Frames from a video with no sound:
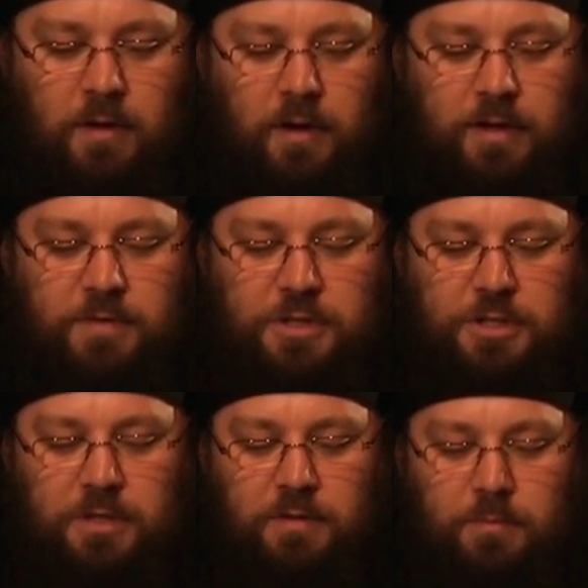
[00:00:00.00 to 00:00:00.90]
on a
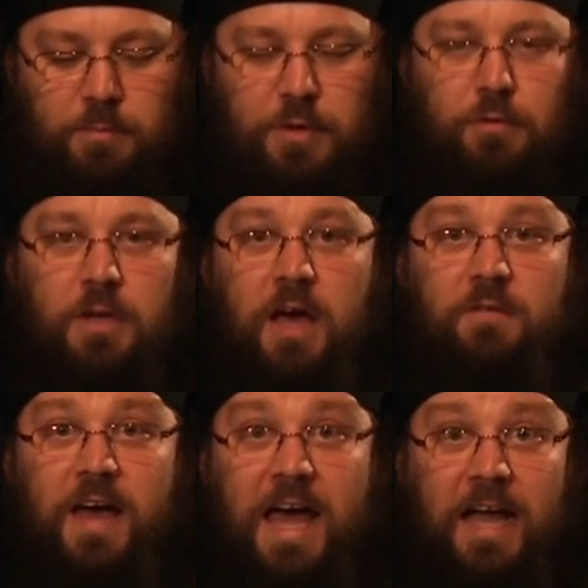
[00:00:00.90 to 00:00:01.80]
vision purely
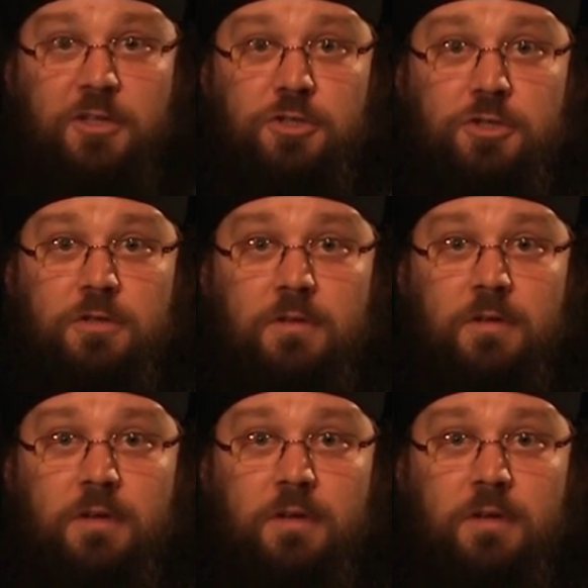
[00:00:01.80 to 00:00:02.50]
of action.